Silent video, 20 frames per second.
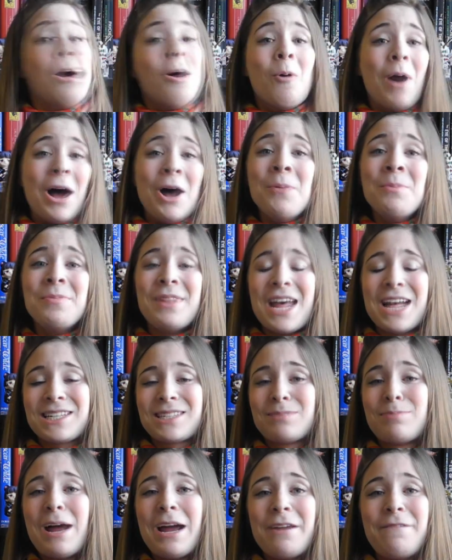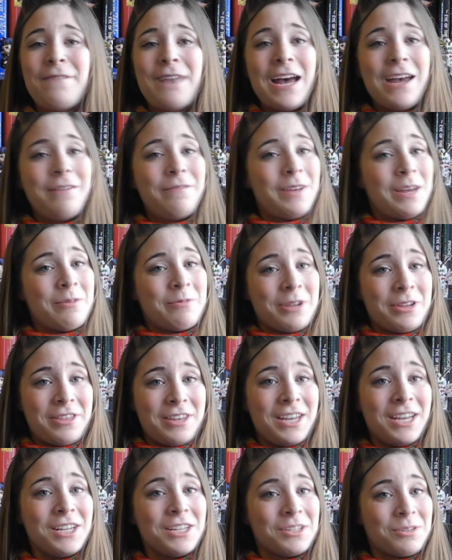Well, that's my 5 favorite
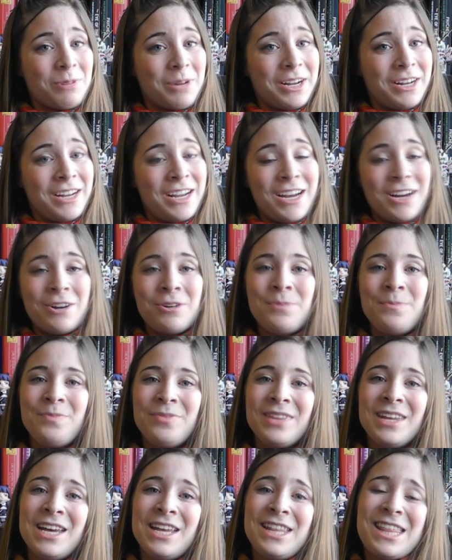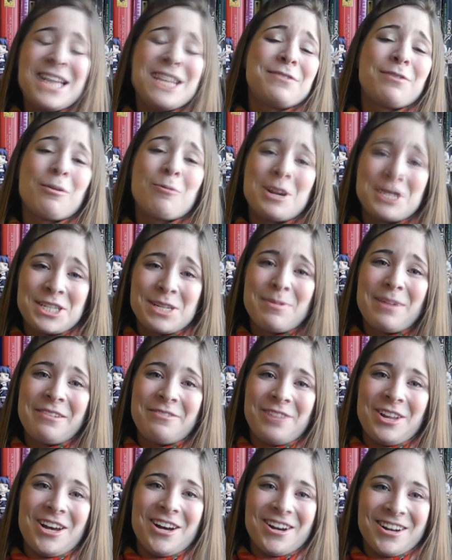things right now. Thanks for watching my
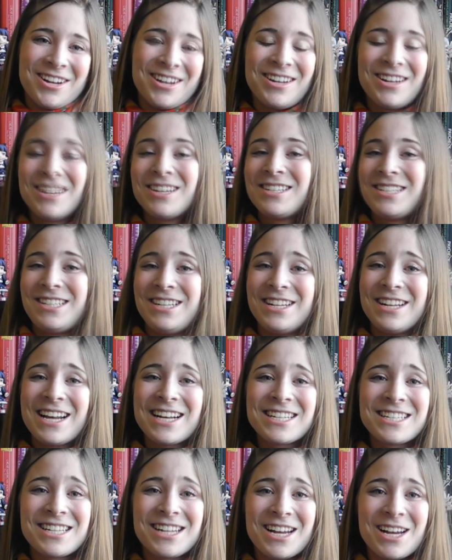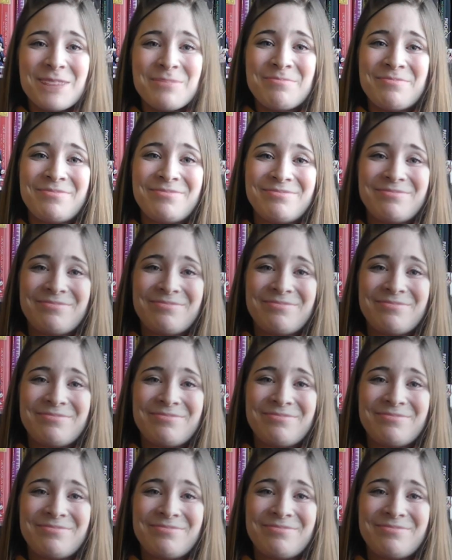vlog. See you next time.